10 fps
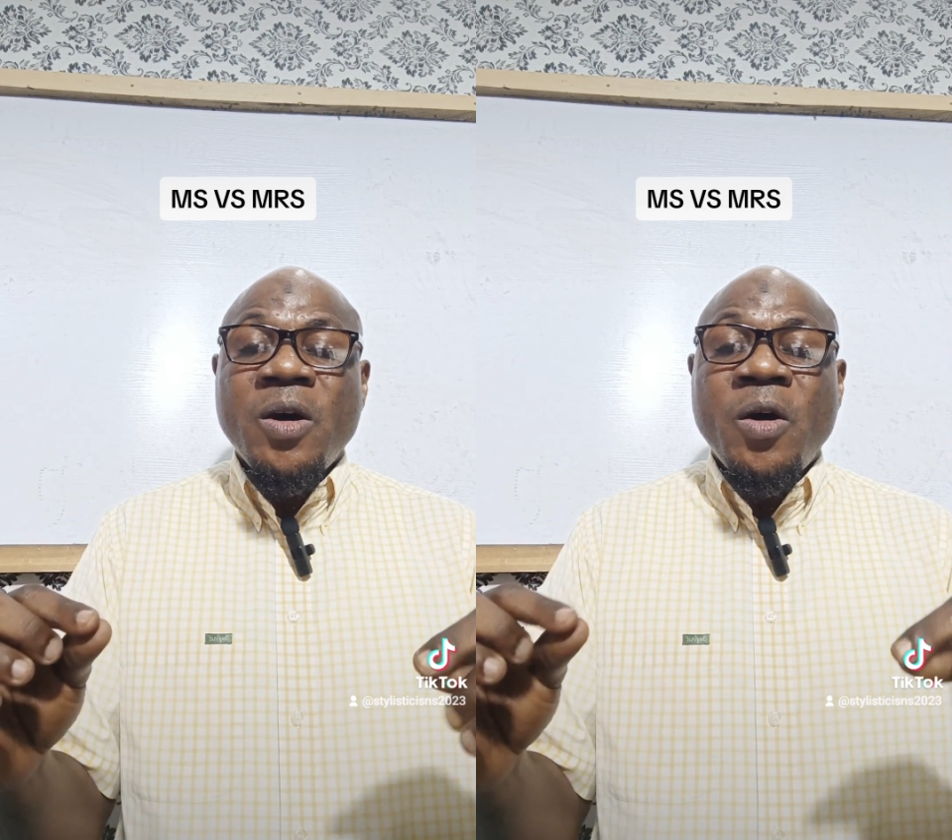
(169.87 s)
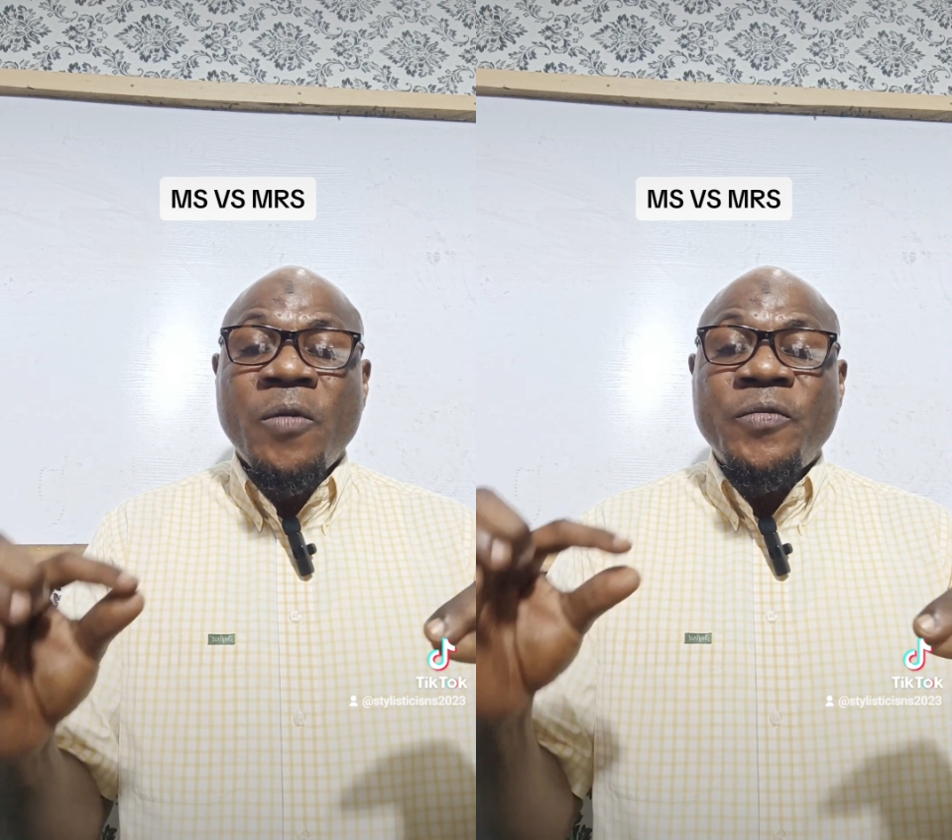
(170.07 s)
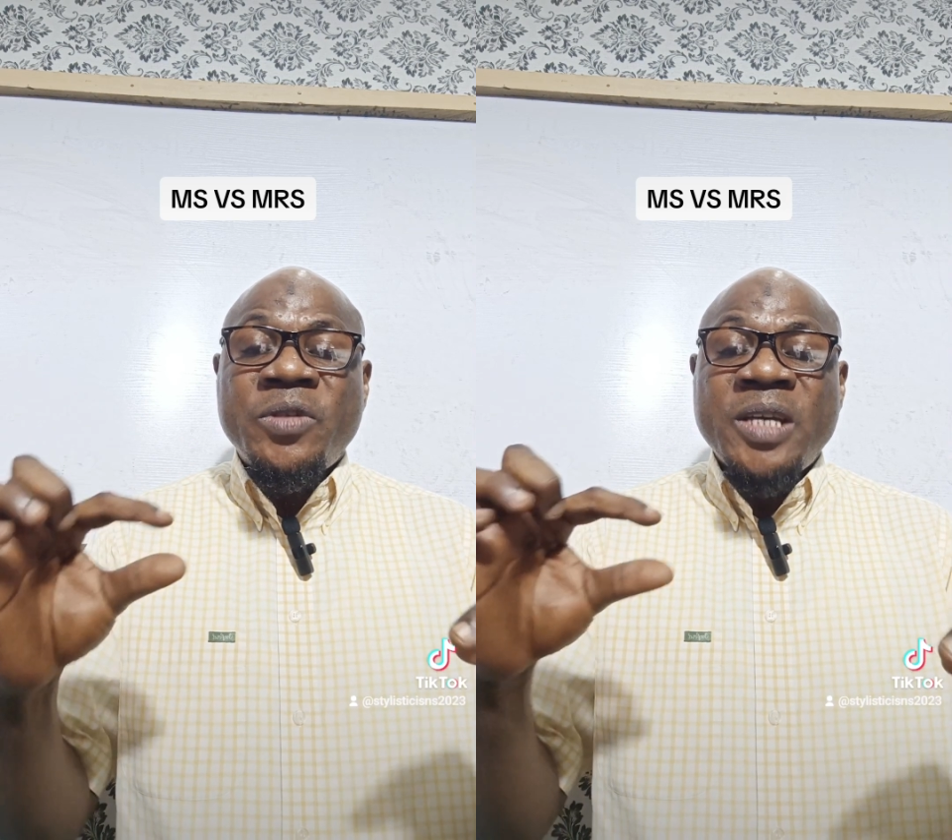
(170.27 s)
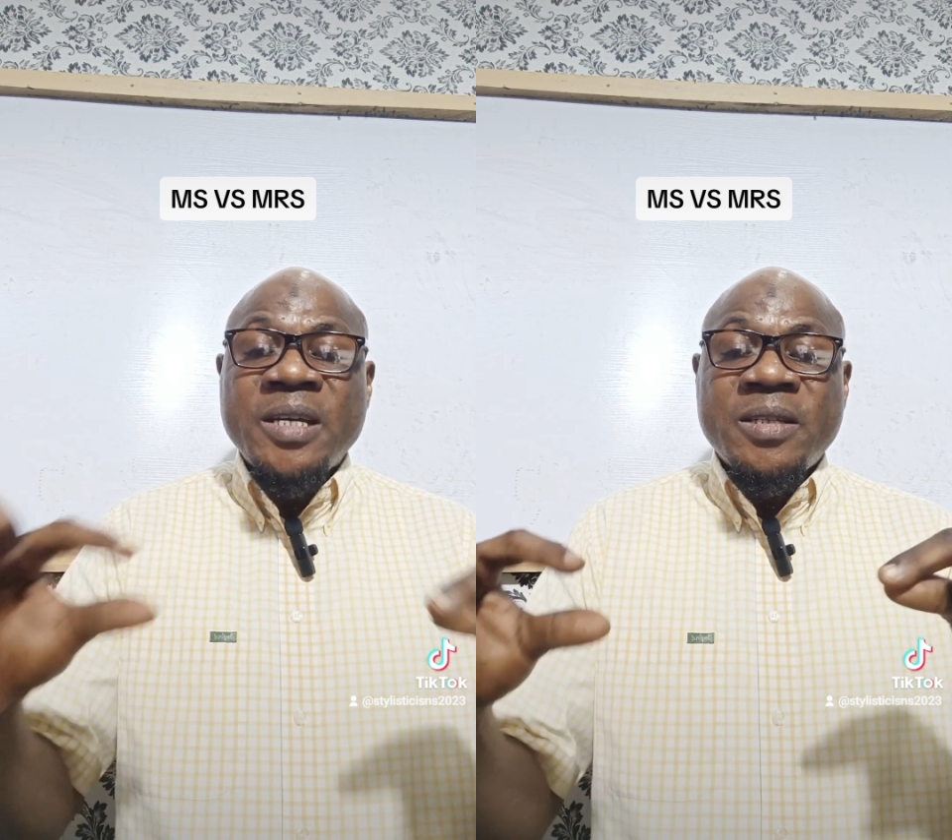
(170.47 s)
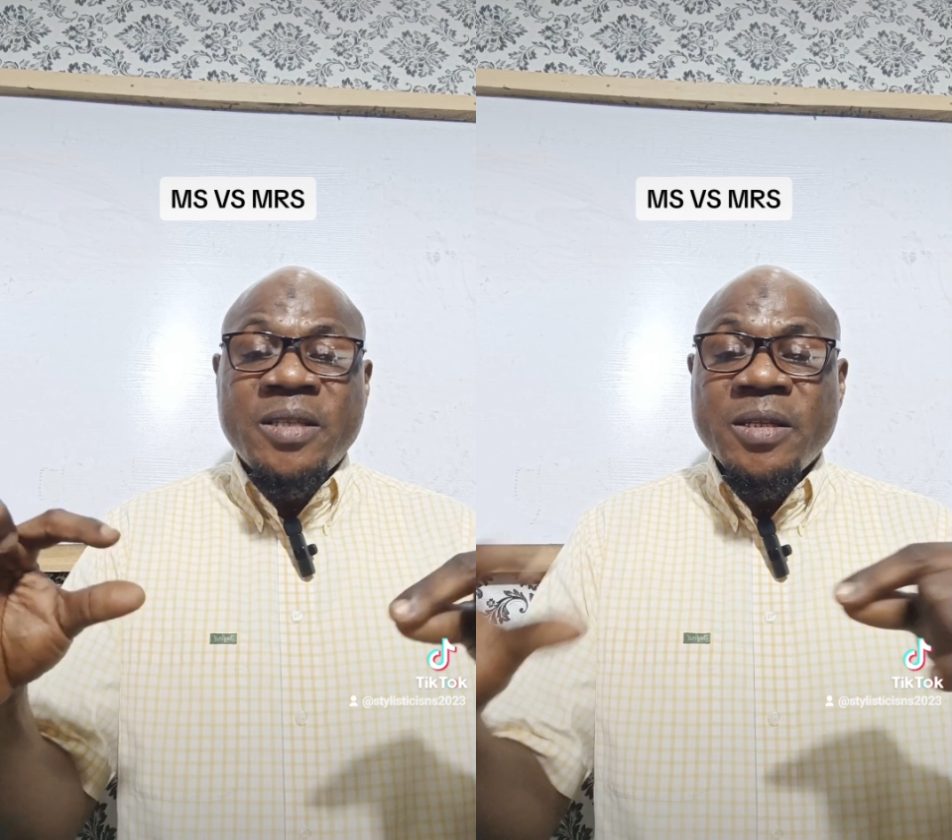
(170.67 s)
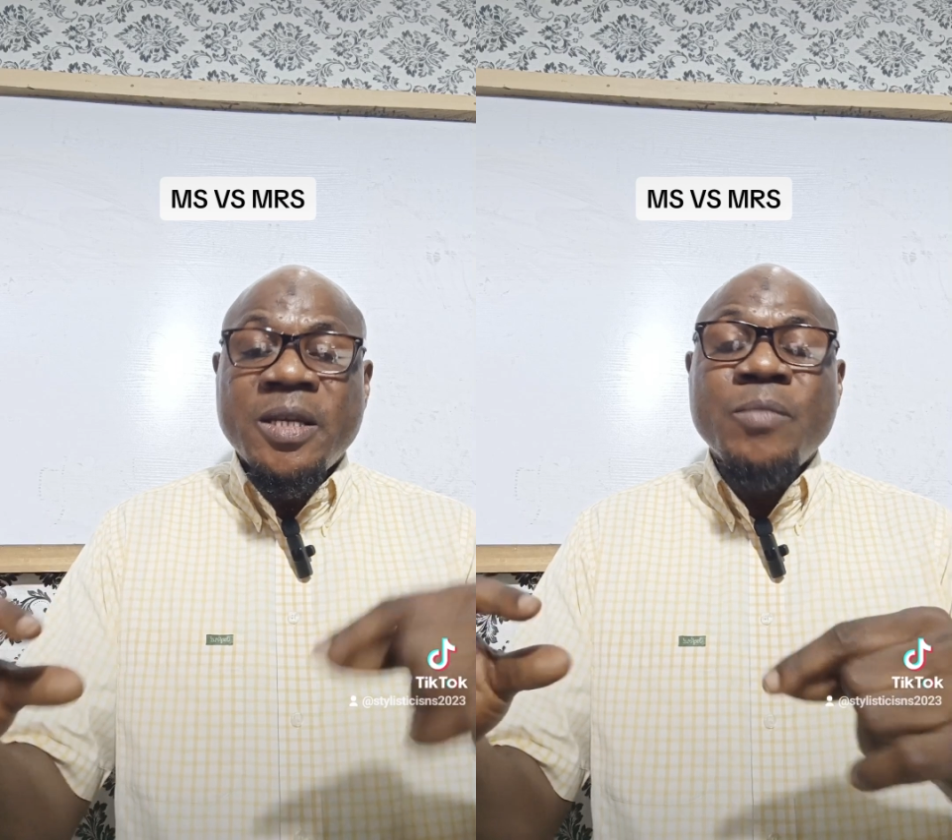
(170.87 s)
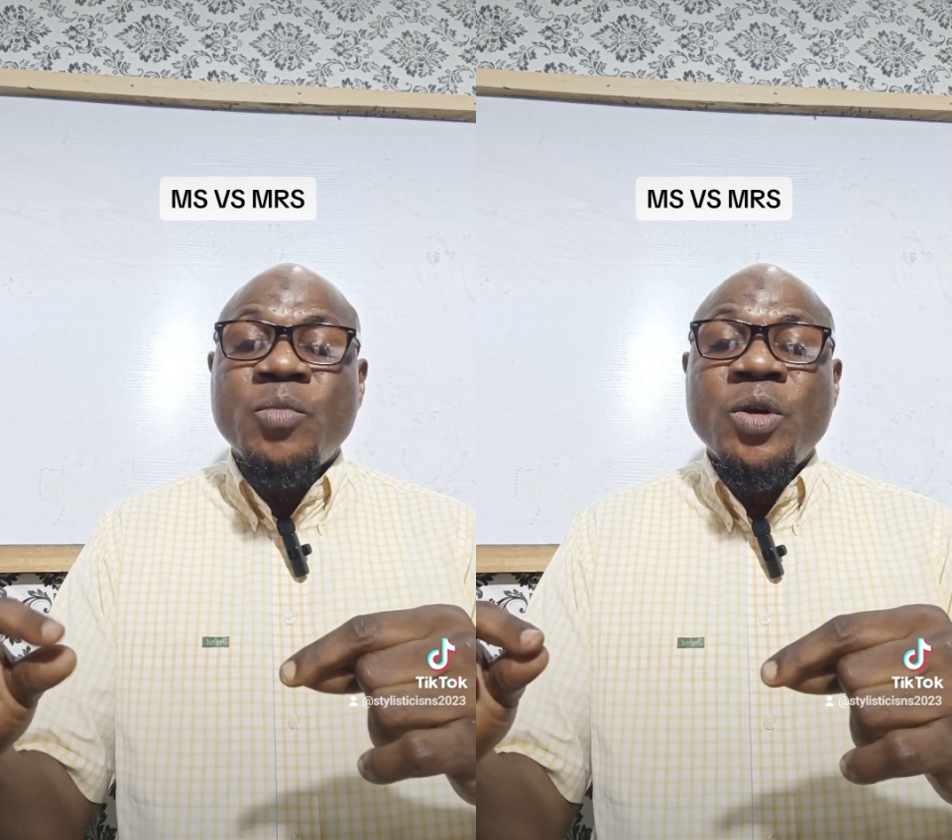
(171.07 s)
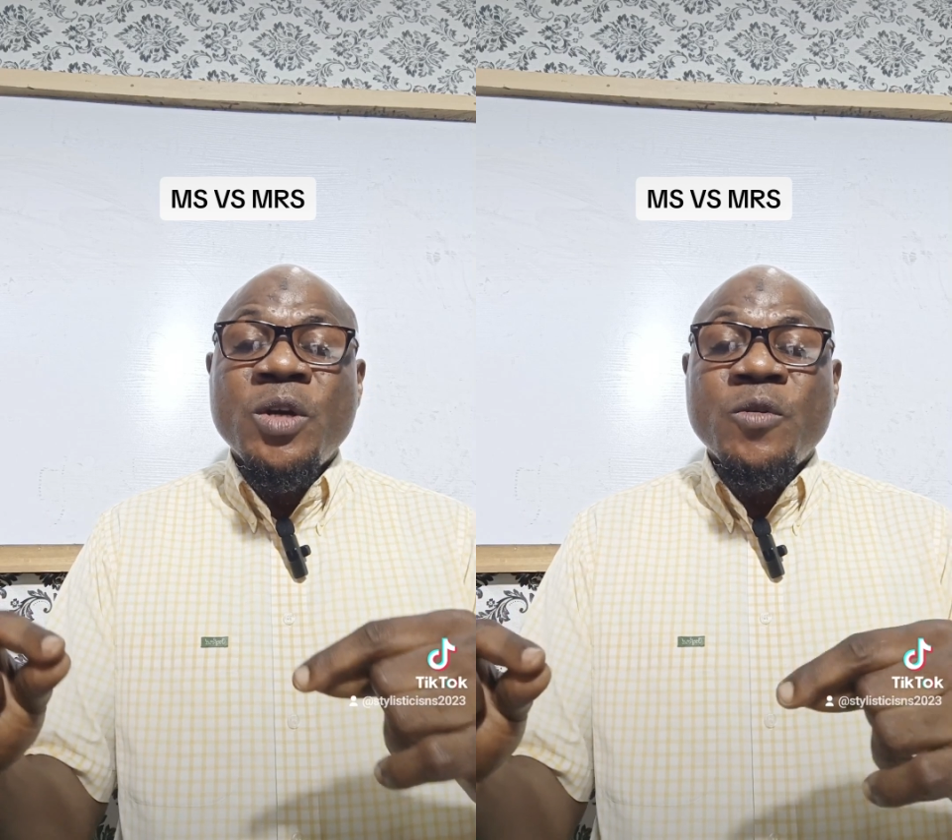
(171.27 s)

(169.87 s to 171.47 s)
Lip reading: of sexism